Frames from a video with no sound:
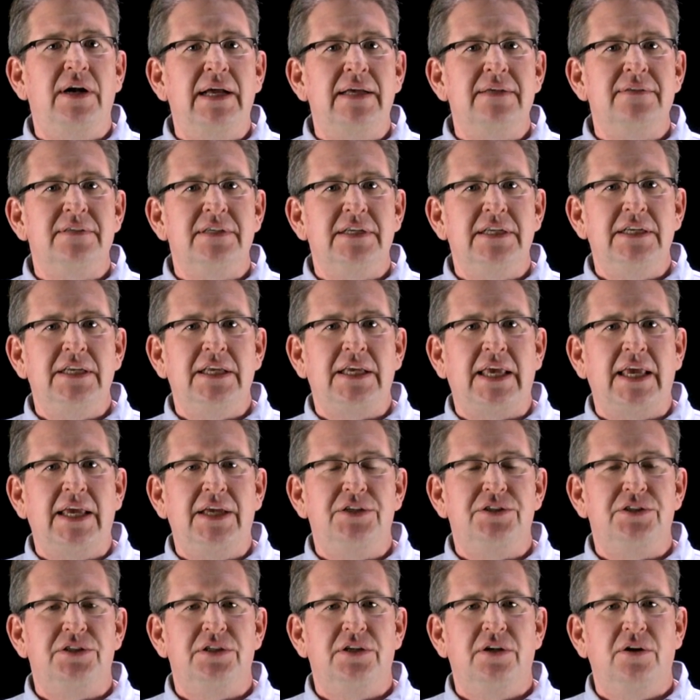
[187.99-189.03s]
as an
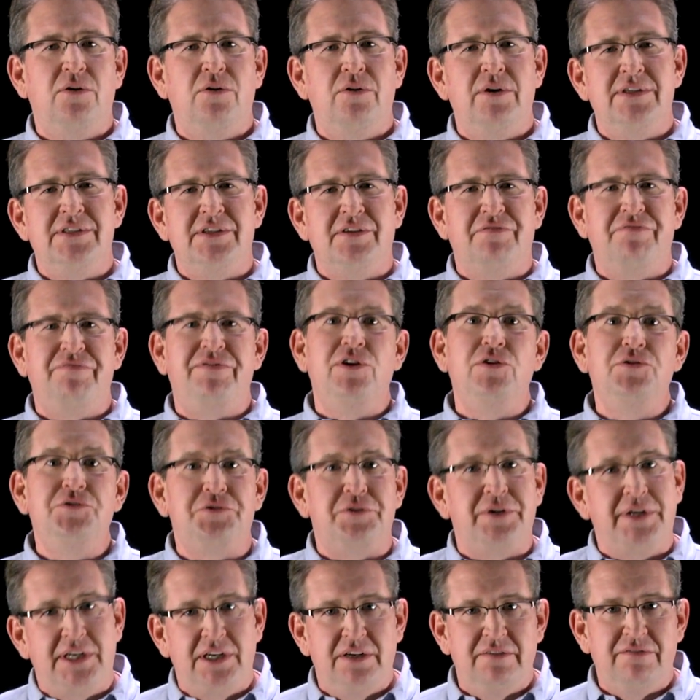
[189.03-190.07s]
indication or as a
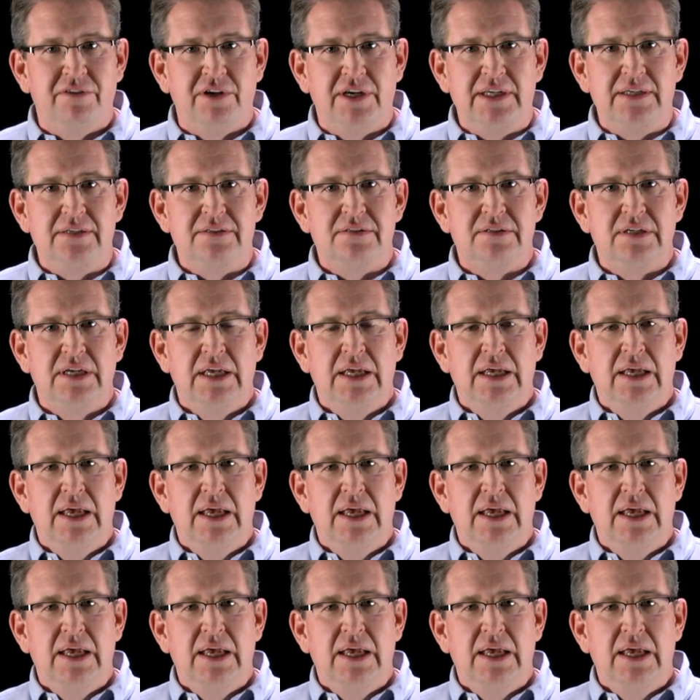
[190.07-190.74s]
filtering device.